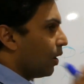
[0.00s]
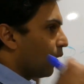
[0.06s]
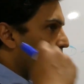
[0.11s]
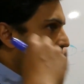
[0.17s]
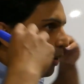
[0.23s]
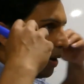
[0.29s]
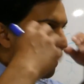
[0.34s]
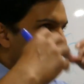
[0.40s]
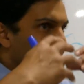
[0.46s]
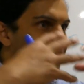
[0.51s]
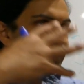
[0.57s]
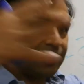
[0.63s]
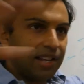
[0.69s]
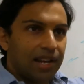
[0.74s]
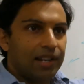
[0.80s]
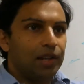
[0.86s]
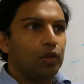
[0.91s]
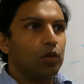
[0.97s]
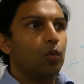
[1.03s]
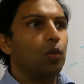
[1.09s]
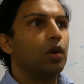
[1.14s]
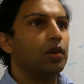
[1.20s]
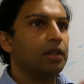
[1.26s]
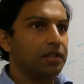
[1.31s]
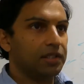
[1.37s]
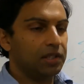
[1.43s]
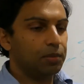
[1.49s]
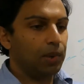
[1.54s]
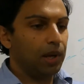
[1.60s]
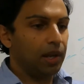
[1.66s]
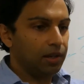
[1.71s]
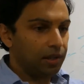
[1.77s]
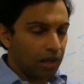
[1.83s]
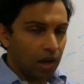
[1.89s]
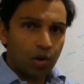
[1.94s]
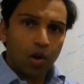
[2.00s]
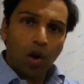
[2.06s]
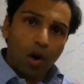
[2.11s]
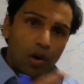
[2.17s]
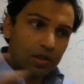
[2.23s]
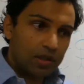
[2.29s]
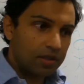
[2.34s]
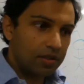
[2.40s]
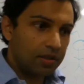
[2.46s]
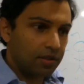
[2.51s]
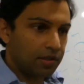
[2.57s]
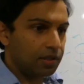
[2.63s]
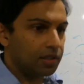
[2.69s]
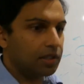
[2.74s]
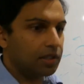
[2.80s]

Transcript: Our understanding of the world is expanding. Our consciousness is